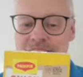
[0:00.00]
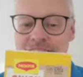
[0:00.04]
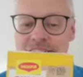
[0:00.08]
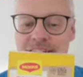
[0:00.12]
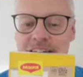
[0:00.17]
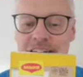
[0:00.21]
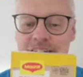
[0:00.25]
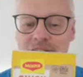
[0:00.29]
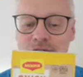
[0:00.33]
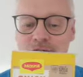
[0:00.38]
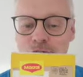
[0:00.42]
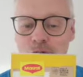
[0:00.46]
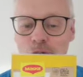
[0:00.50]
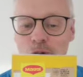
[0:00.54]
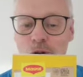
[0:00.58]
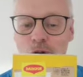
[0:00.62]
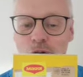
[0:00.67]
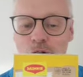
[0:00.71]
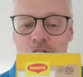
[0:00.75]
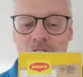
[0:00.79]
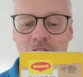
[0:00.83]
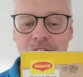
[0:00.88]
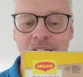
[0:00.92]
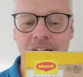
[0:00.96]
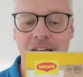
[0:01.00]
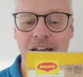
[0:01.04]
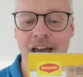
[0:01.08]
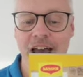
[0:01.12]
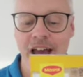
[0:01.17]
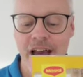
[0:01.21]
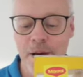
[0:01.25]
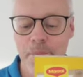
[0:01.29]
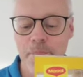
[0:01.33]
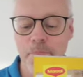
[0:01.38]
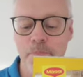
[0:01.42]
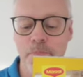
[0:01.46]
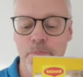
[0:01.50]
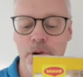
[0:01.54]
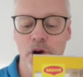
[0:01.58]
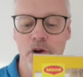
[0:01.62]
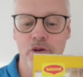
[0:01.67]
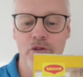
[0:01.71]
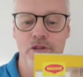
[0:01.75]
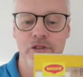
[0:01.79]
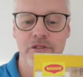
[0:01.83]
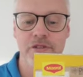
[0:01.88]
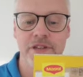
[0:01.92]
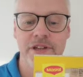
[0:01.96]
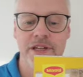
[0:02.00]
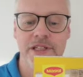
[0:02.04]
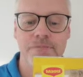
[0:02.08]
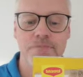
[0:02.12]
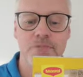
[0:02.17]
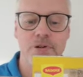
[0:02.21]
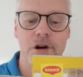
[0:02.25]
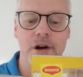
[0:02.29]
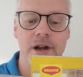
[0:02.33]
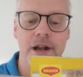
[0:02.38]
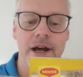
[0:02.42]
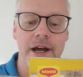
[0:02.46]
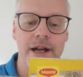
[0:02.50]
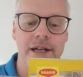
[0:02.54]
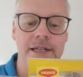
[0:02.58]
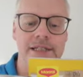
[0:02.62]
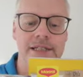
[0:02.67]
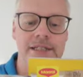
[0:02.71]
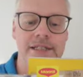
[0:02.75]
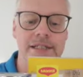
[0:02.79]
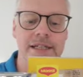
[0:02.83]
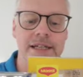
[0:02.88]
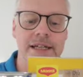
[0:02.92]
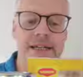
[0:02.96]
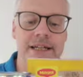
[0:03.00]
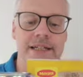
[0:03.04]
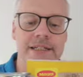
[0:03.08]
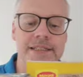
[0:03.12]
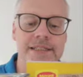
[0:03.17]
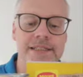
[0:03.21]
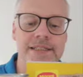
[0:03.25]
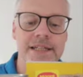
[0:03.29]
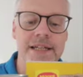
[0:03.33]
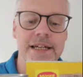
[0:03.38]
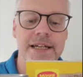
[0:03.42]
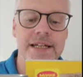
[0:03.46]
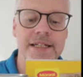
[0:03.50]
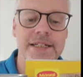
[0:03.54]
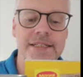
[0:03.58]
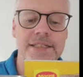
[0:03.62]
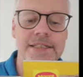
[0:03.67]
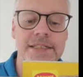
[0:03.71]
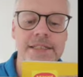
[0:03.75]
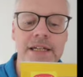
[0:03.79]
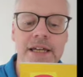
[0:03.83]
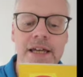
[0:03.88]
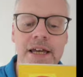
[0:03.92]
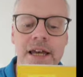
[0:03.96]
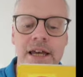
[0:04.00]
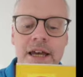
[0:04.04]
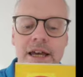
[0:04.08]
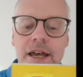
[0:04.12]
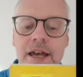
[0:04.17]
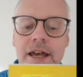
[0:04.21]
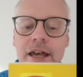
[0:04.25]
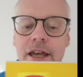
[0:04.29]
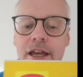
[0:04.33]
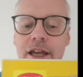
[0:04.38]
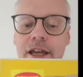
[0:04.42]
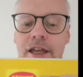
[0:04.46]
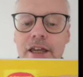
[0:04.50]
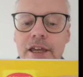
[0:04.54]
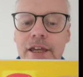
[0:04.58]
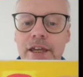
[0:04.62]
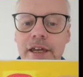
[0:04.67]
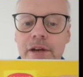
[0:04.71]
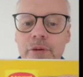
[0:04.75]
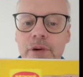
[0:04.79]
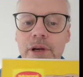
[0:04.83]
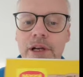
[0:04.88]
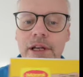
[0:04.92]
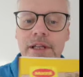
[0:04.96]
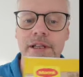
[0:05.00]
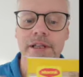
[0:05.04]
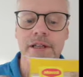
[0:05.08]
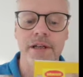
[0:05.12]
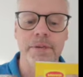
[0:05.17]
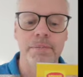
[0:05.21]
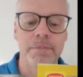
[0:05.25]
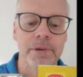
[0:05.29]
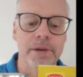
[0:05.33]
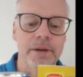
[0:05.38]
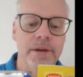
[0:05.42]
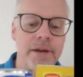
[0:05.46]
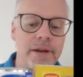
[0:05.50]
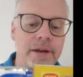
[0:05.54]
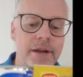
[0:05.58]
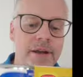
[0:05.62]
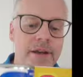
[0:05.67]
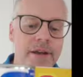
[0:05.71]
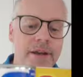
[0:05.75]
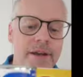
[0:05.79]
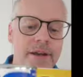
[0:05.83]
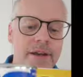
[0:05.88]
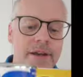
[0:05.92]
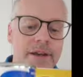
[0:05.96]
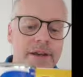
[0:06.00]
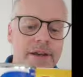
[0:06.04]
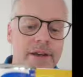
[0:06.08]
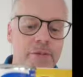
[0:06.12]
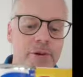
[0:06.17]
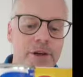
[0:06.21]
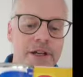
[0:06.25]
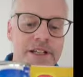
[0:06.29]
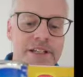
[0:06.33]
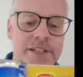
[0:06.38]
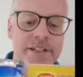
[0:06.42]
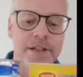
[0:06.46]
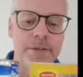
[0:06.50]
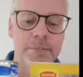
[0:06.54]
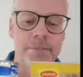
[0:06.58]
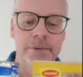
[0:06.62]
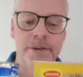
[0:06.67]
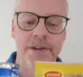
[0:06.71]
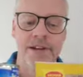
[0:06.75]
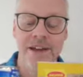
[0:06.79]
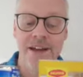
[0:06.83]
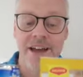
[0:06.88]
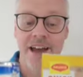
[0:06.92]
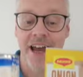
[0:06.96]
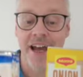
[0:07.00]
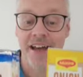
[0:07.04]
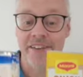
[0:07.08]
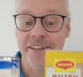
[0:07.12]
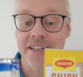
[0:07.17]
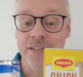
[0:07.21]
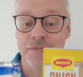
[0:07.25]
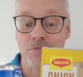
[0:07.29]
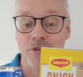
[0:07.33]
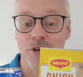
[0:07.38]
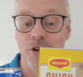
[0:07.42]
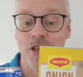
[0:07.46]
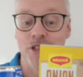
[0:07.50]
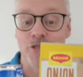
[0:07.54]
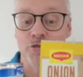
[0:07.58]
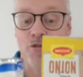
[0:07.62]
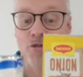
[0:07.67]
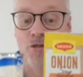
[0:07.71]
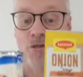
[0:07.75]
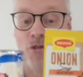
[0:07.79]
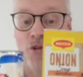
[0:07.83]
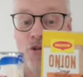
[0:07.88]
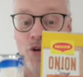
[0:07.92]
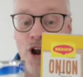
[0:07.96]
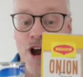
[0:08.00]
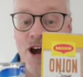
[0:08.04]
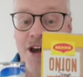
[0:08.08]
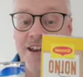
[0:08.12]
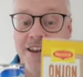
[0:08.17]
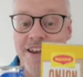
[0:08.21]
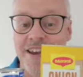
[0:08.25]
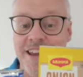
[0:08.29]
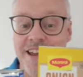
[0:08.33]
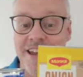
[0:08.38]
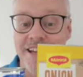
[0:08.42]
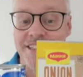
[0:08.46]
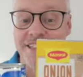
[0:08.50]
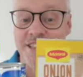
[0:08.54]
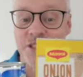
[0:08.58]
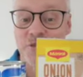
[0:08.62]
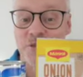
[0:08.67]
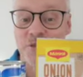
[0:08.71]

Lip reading: And if you look at both of these products, it says Kiwi Dip, Kiwi Dip. And these products were right next to